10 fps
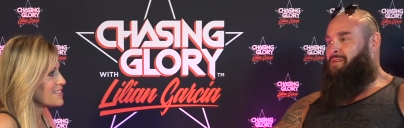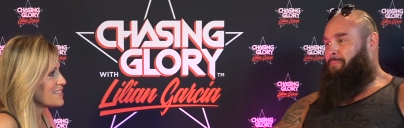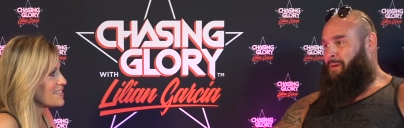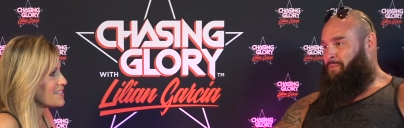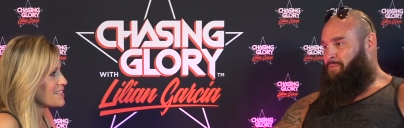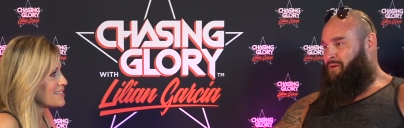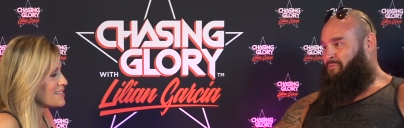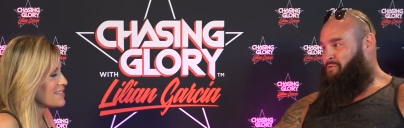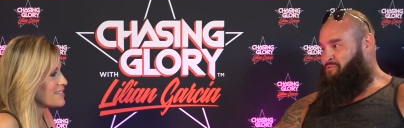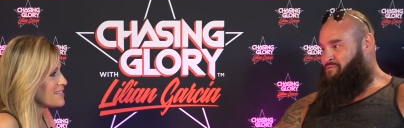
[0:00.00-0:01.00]
Speaker 1: like people
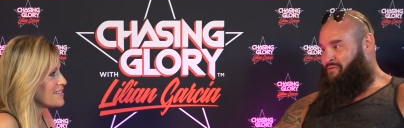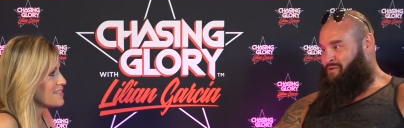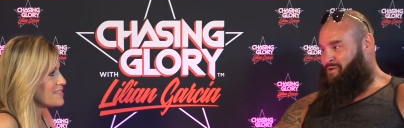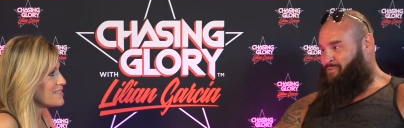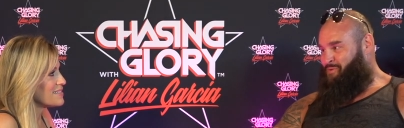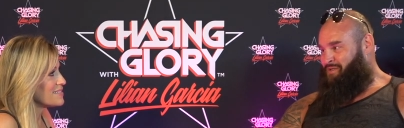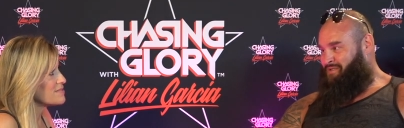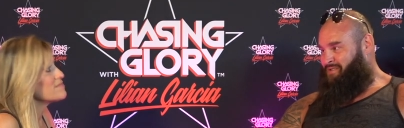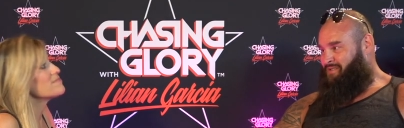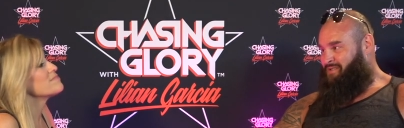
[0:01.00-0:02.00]
being rude for no
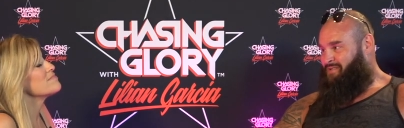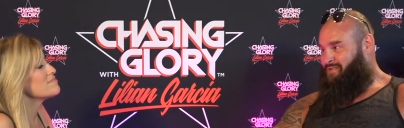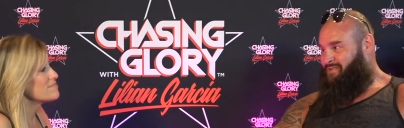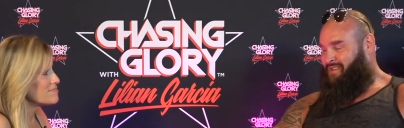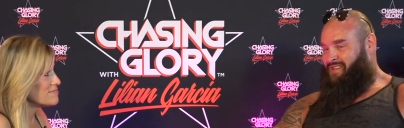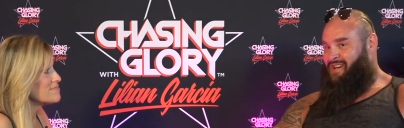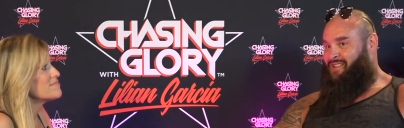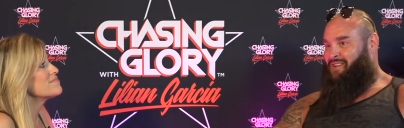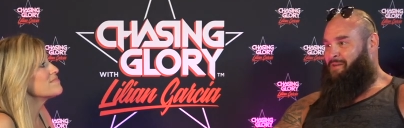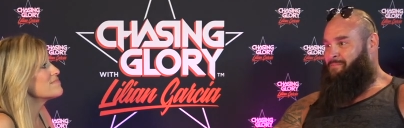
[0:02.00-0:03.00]
reason like
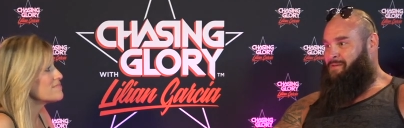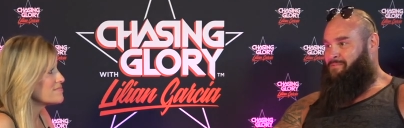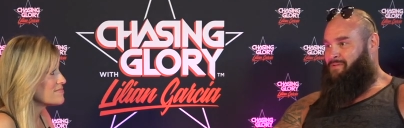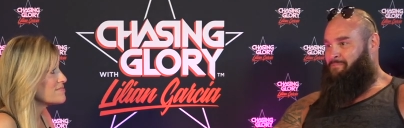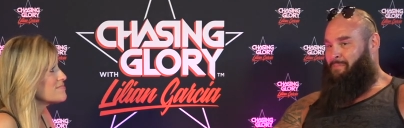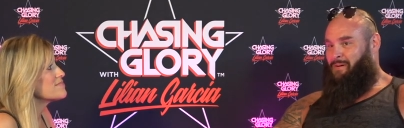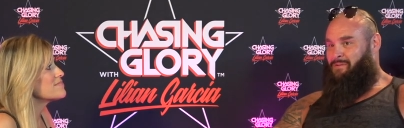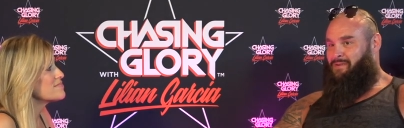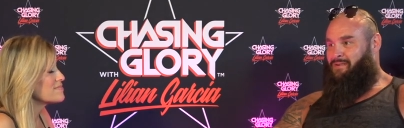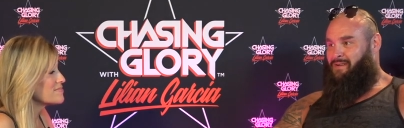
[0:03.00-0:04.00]
yelling at people in
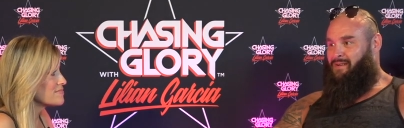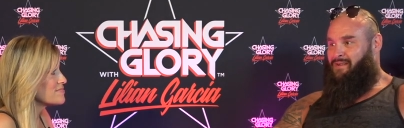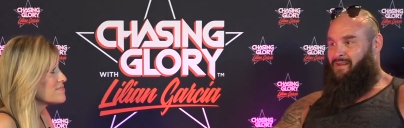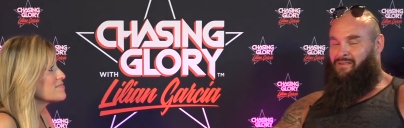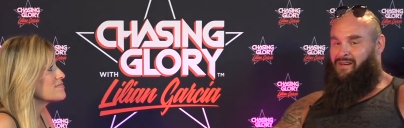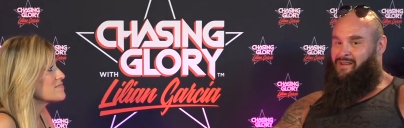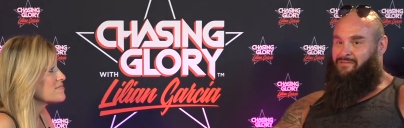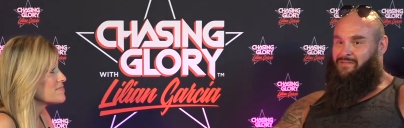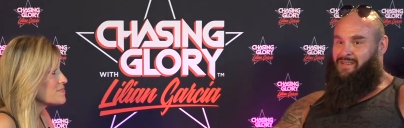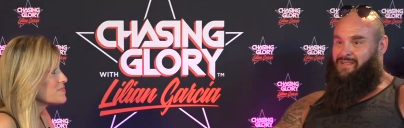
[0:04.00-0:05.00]
public. Like I don't I
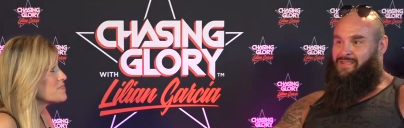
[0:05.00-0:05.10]
don't get